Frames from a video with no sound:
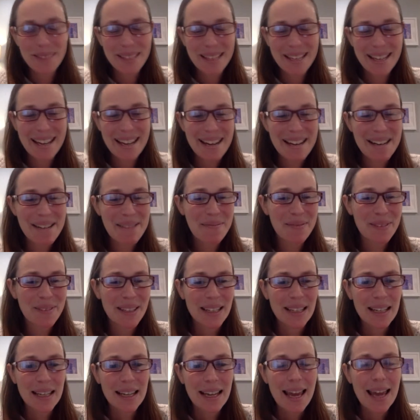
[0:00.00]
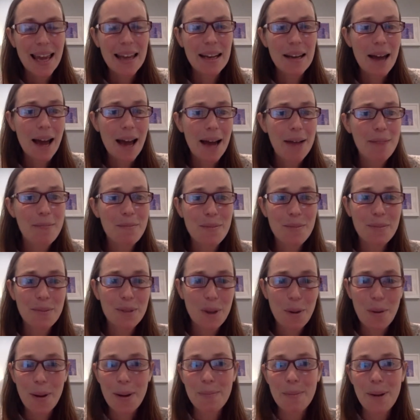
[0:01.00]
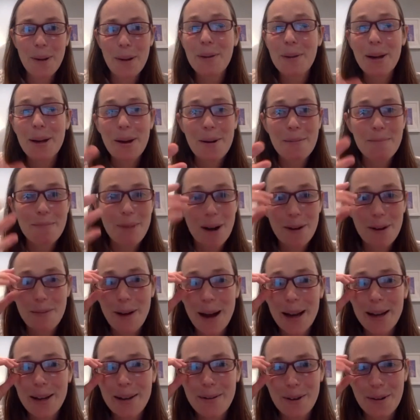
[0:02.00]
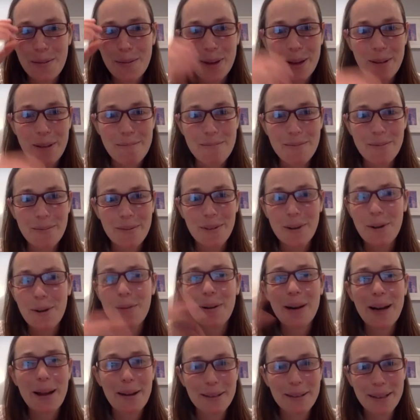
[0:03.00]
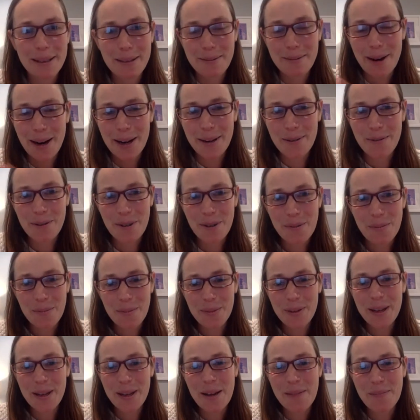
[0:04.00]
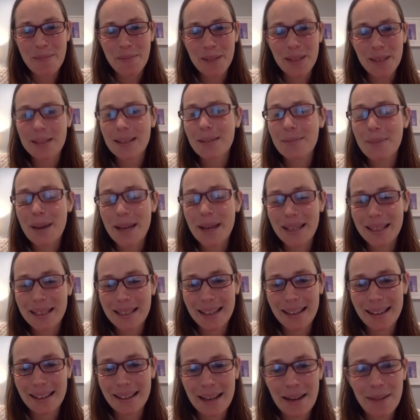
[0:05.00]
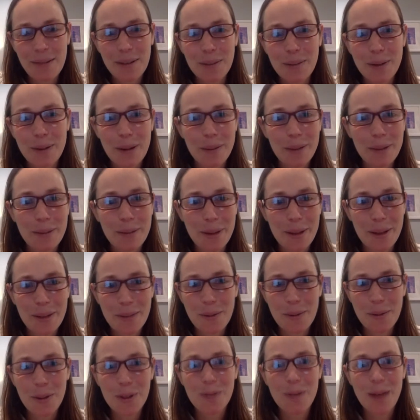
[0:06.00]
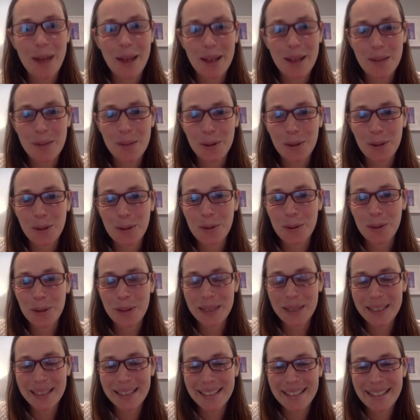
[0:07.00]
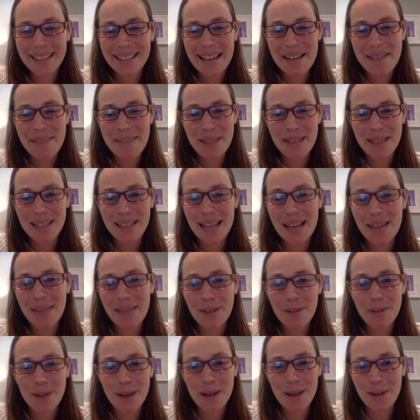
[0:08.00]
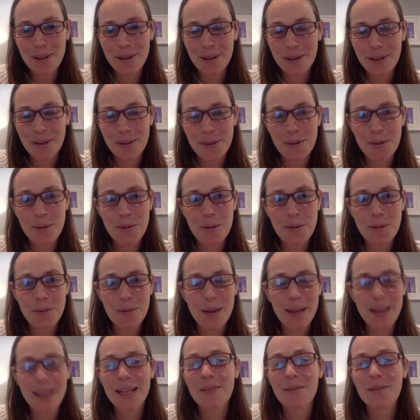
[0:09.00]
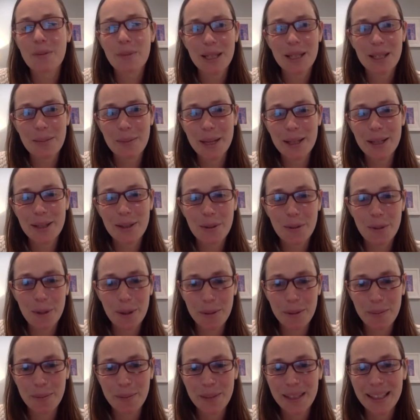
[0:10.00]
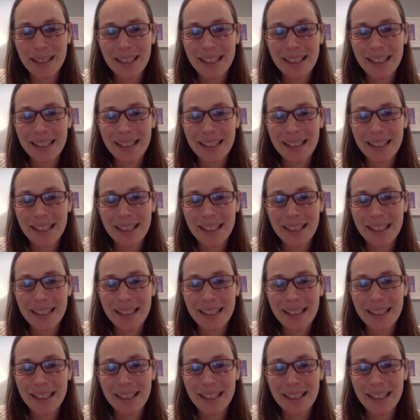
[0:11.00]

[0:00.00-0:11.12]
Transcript: Um, and I so I'm, I'm in a, a, writing group, and no one else in the writing group um, is in medicine, and that was probably one of the most valuable tools um, is having writers who had never been to med school,